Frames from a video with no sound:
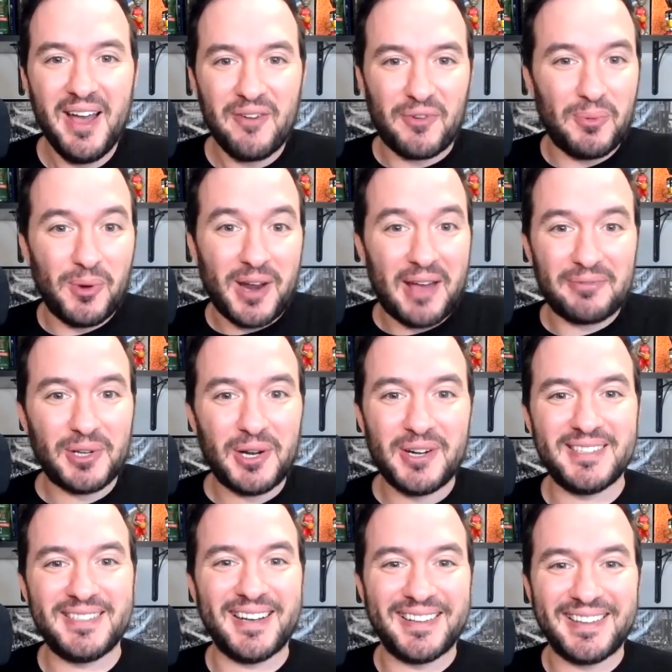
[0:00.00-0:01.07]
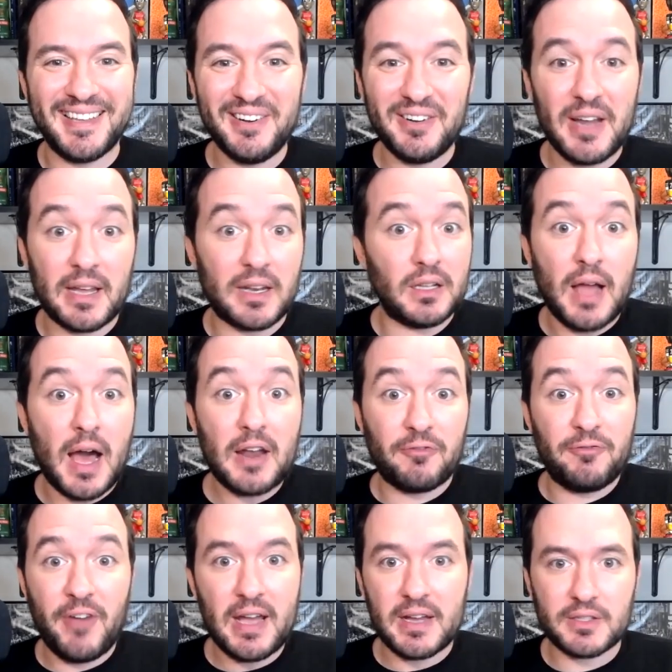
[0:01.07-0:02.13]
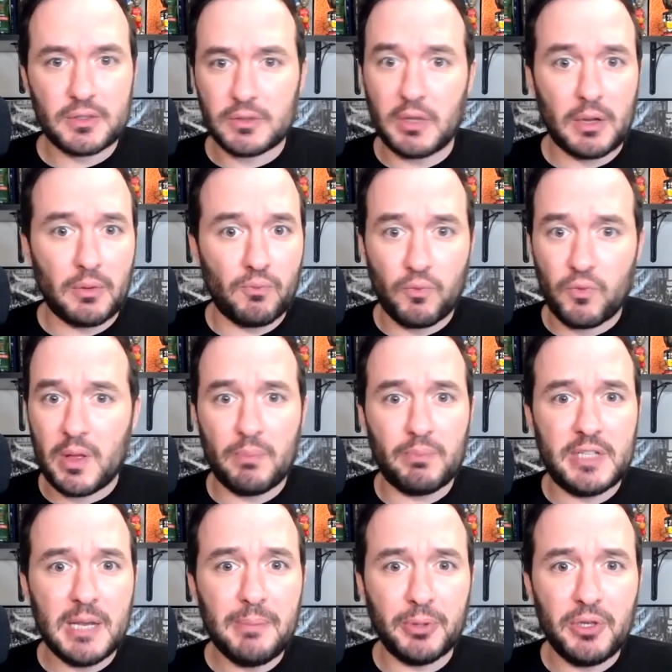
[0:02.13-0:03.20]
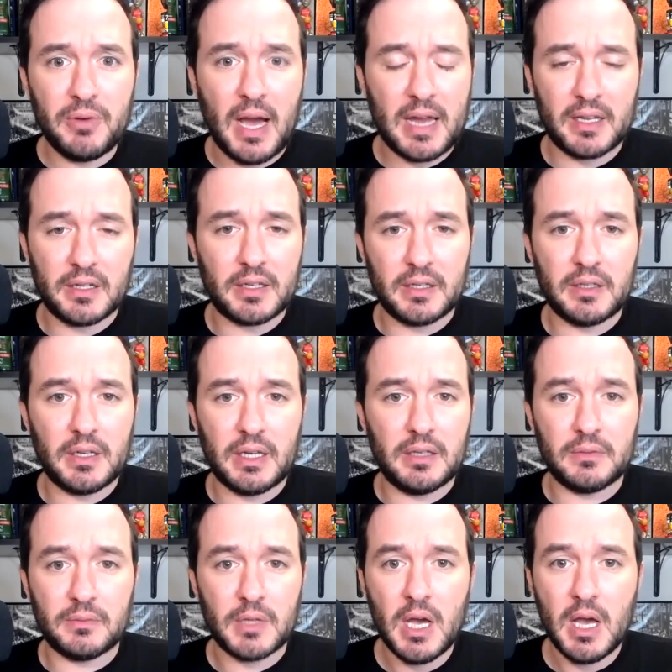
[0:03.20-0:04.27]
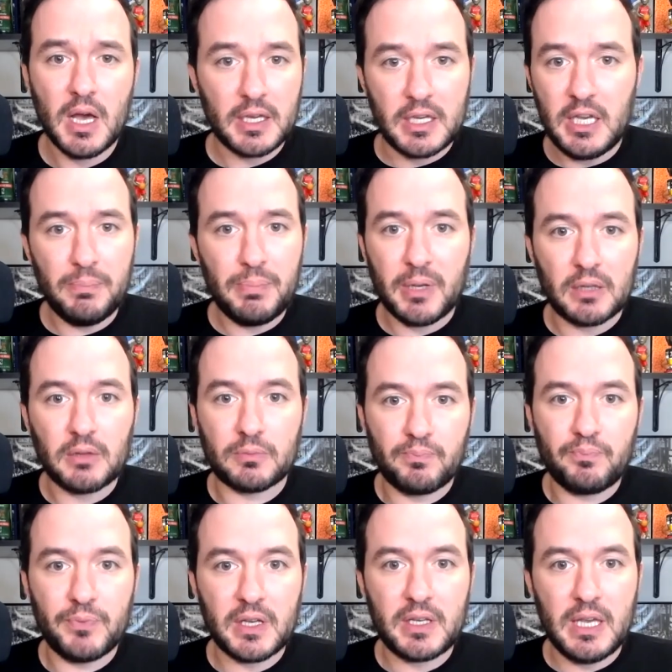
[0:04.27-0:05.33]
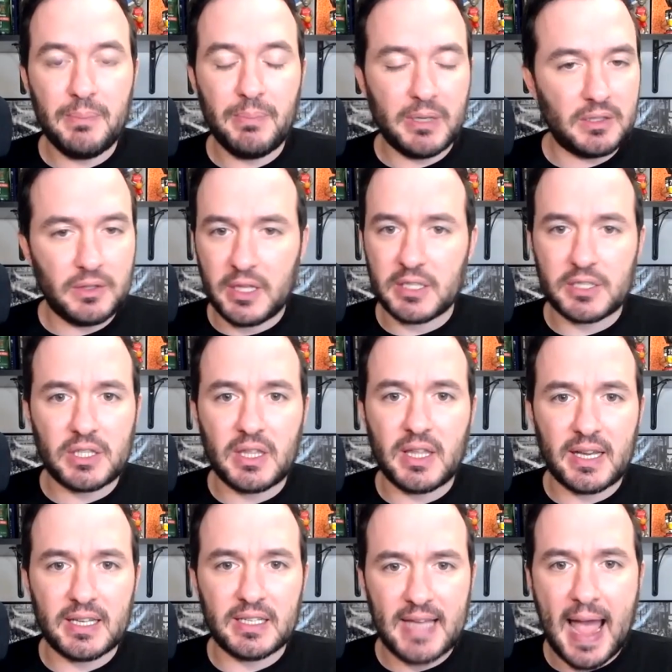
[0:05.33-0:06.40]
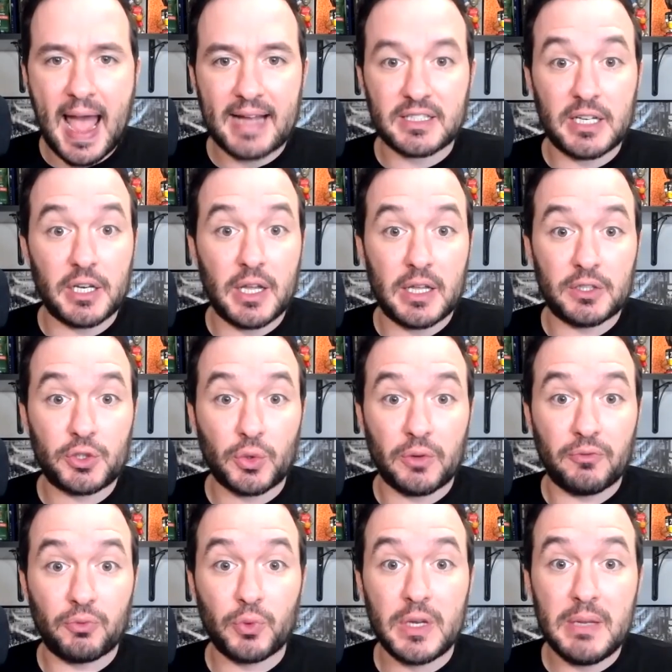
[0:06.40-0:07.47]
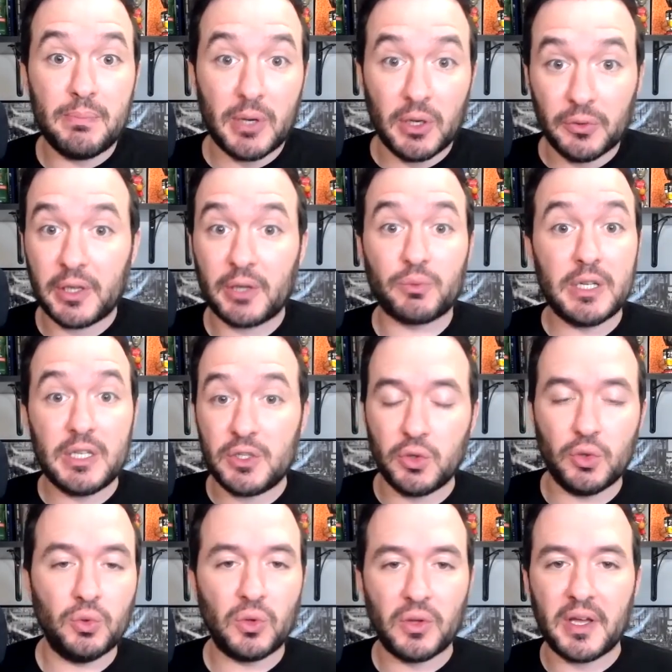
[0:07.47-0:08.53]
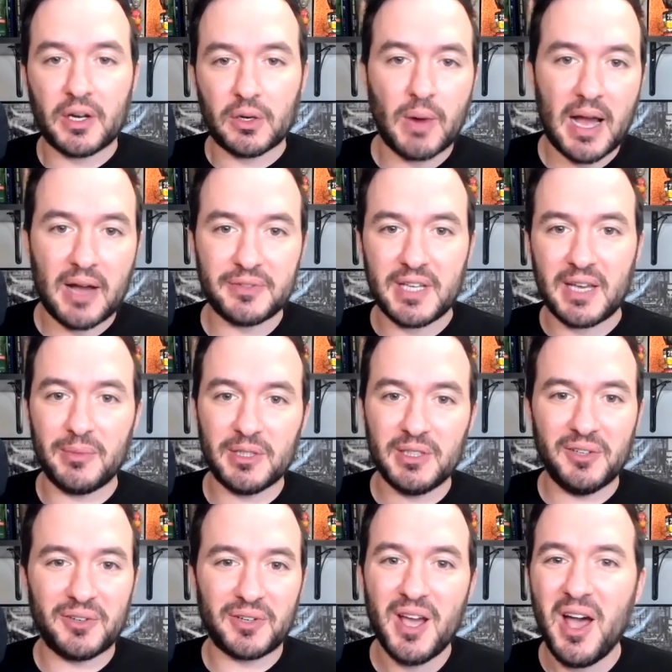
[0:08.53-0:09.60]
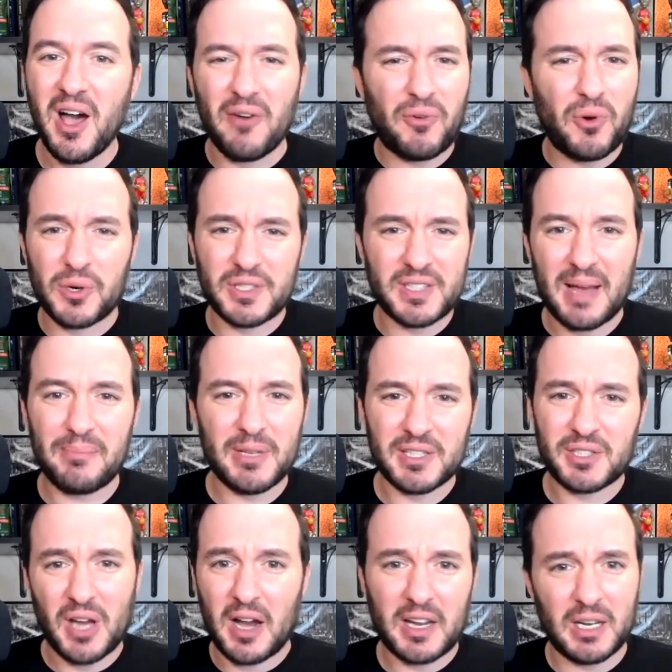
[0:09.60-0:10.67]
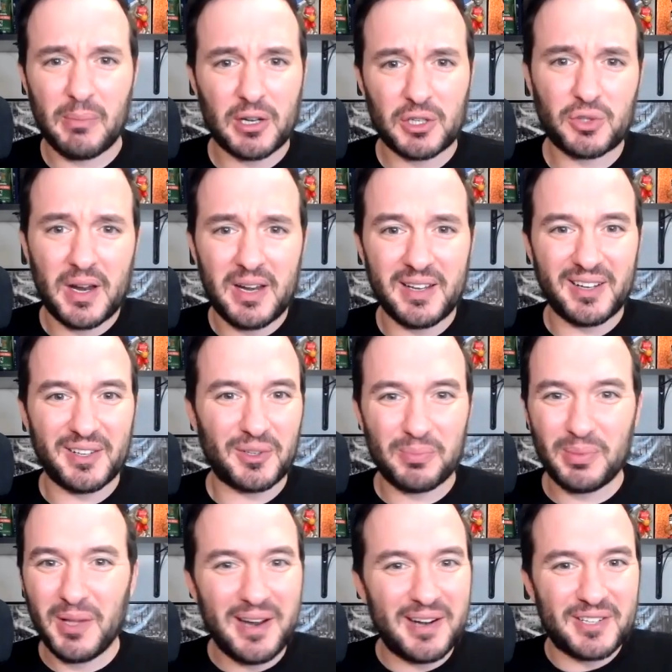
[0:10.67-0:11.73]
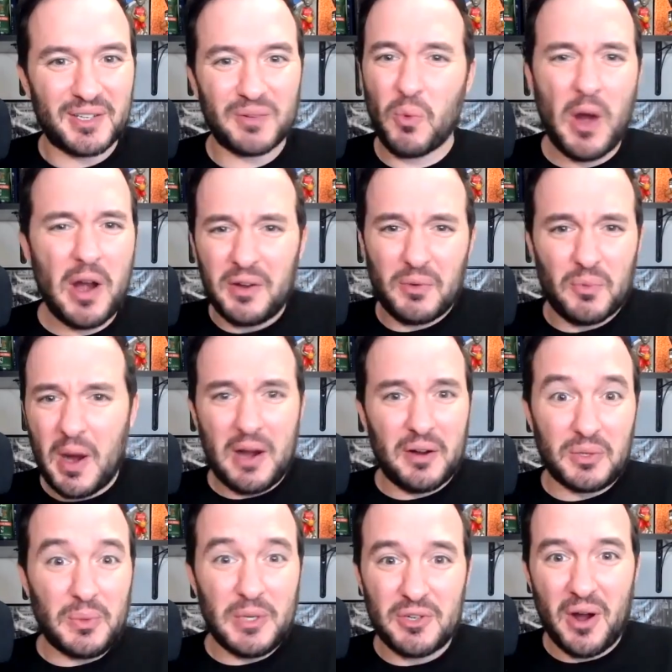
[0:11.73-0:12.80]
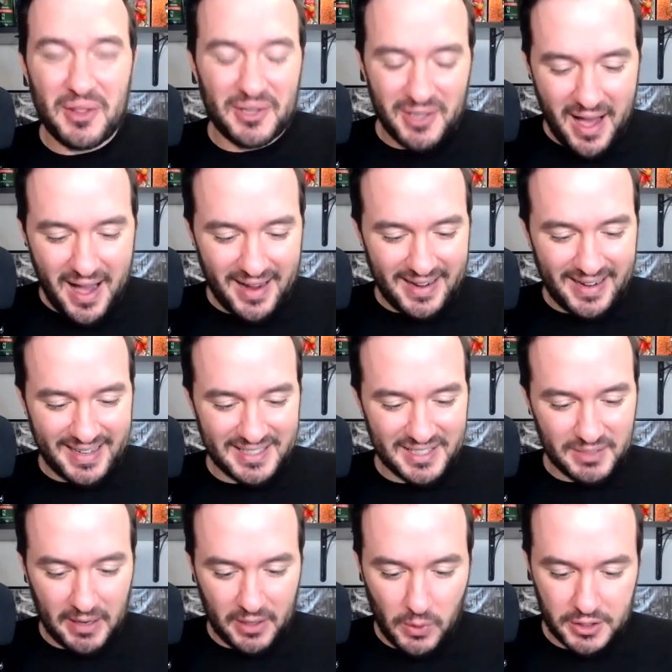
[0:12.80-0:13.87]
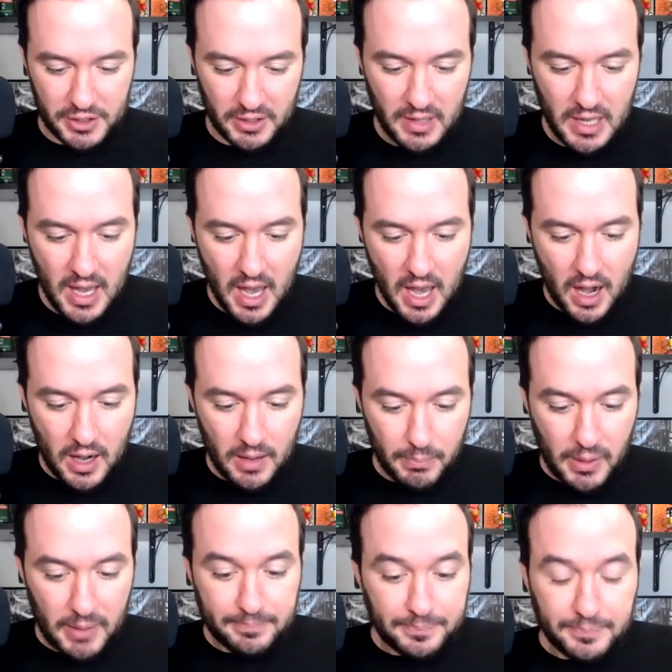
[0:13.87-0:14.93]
from what I've learned on the internet, a lot of fans, they're deeply united in keeping this thing intact and sort of rebuilding, retooling around Damian Lillard. Of course, that means talking about trading other players, and where do we draw the line, I guess is my question. But